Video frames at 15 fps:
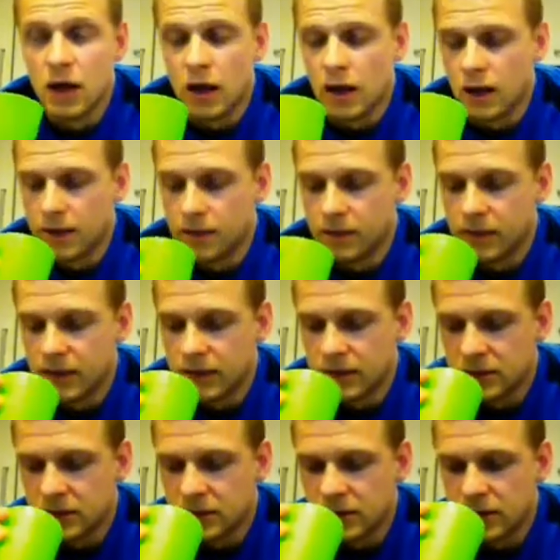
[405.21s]

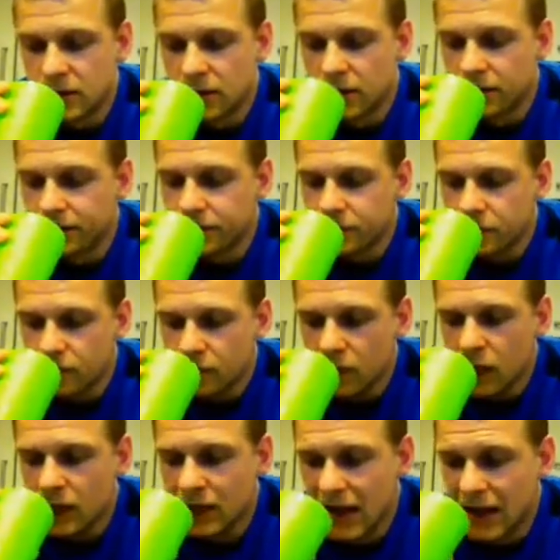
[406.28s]
It's just
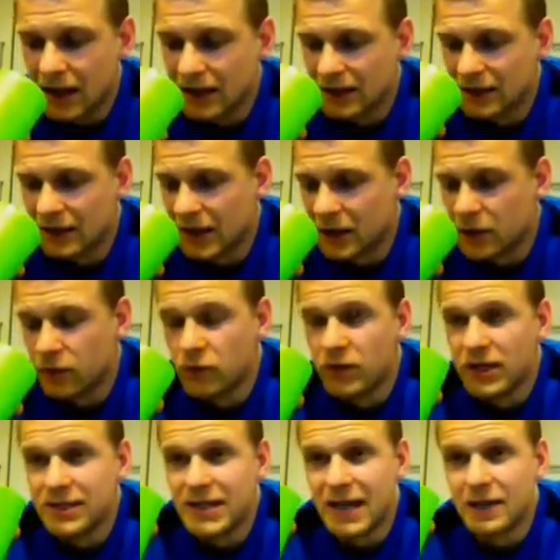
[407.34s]
like a
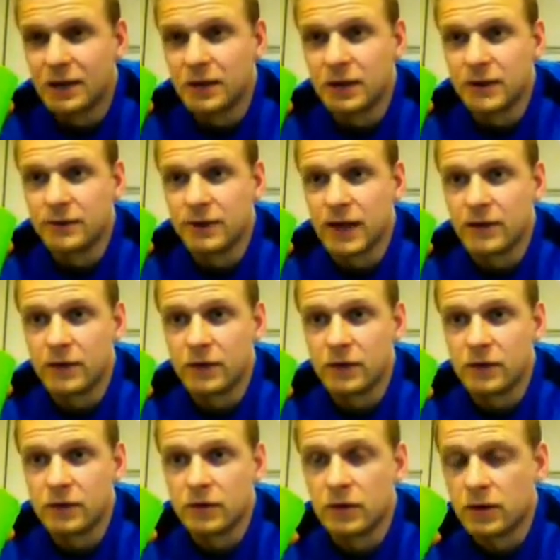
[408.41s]
really delicately
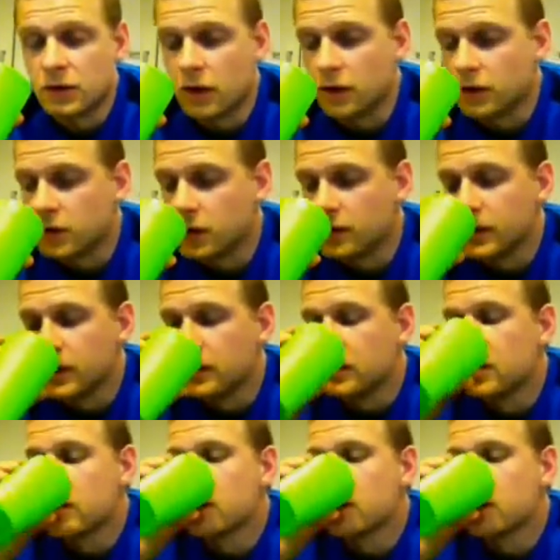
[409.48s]
flavoured coconut milk.